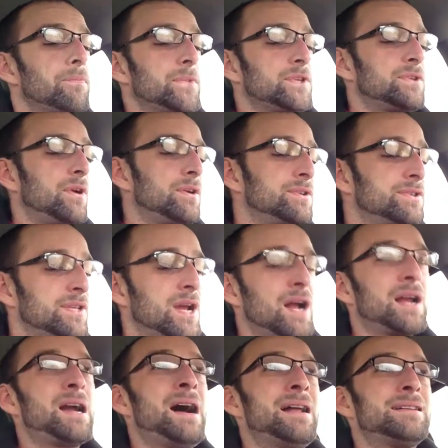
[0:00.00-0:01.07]
starts
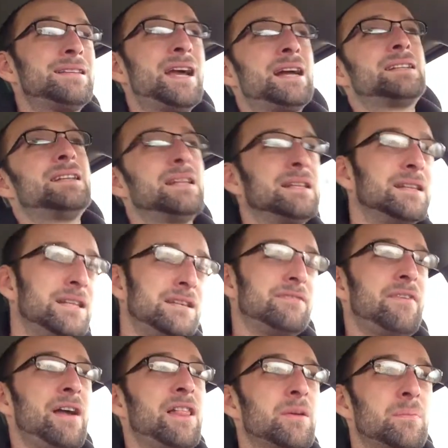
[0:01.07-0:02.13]
contacting the
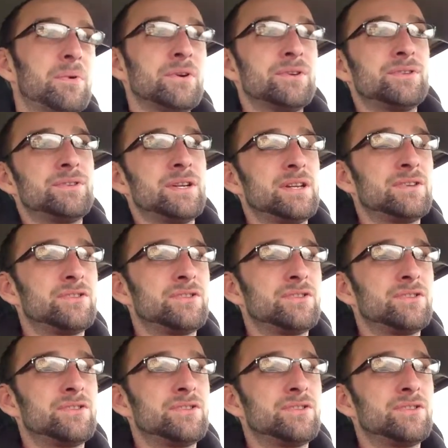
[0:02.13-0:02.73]
developers and